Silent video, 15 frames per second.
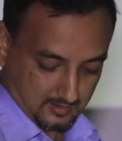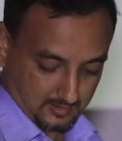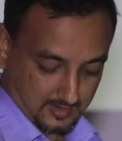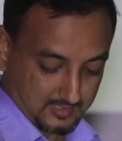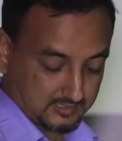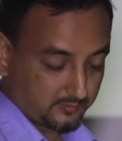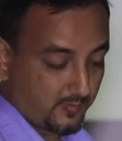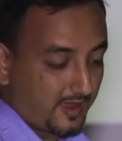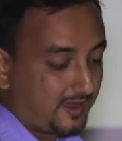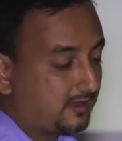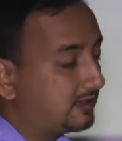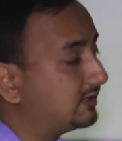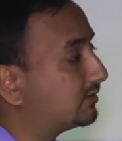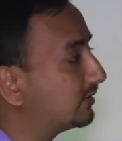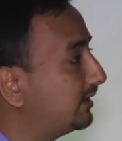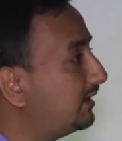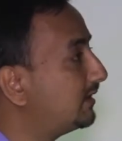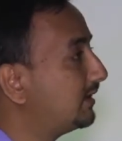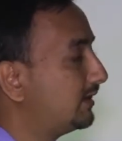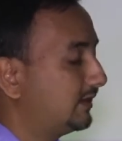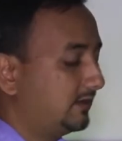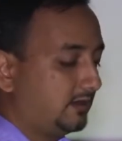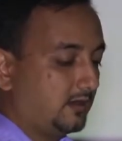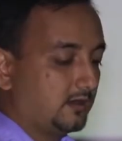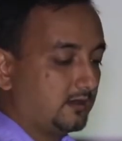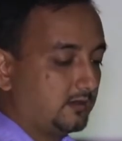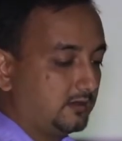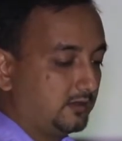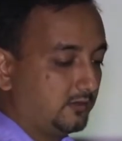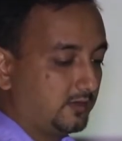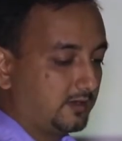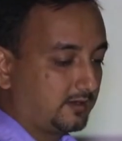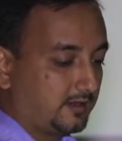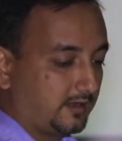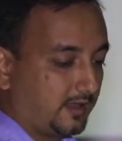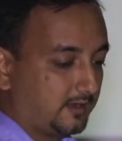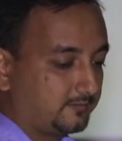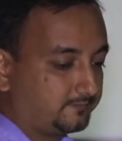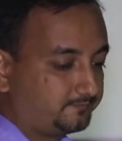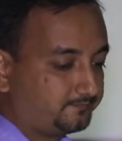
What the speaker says: rise back into the inguinal canal.